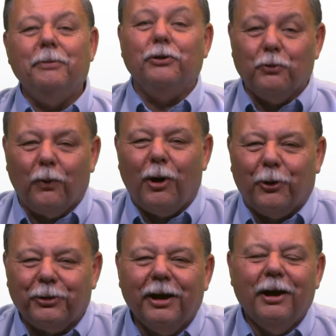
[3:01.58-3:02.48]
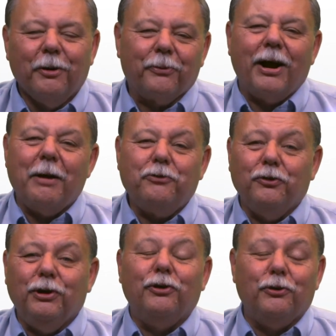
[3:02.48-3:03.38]
you won't. Perhaps you
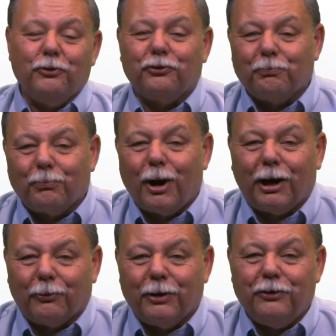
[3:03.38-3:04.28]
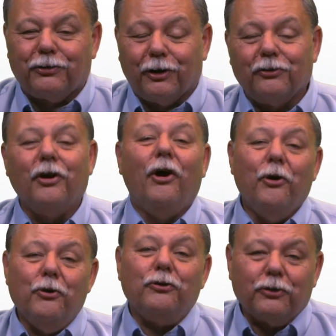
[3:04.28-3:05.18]
need to do some market research.
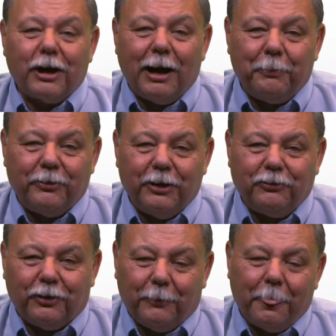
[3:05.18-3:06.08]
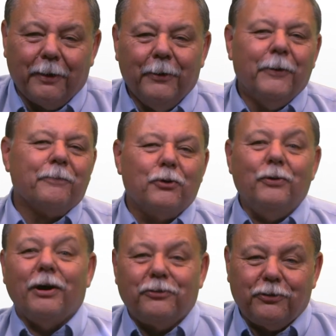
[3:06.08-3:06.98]
Who's your competition?
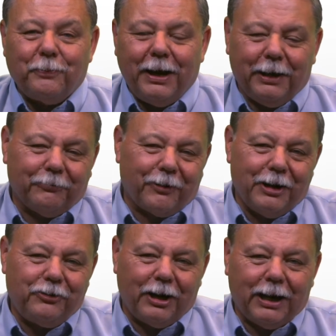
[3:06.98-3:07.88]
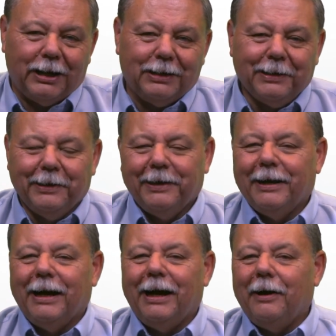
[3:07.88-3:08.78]
Who else is making fried chicken?
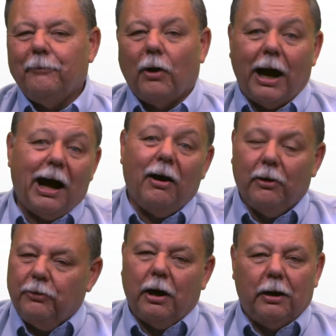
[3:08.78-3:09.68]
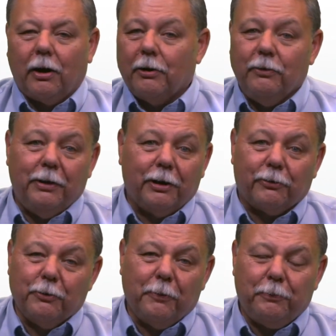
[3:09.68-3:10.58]
Are you in a
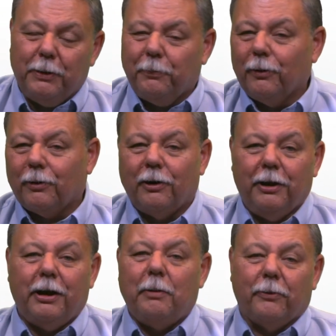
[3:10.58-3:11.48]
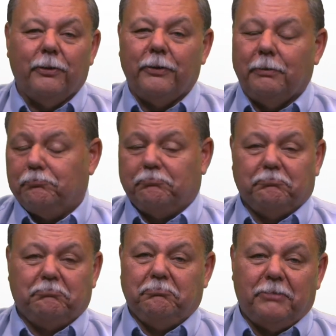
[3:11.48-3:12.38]
group of people or in a neighborhood that
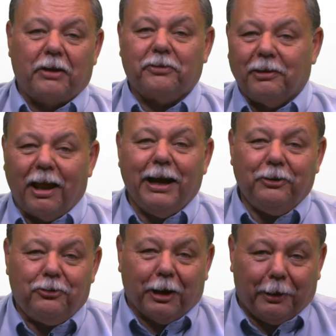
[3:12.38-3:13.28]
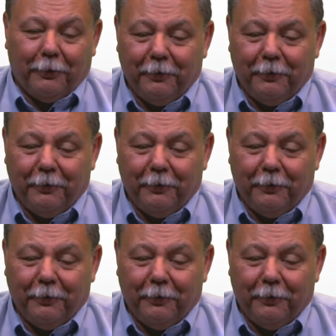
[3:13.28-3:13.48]
doesn't like chicken?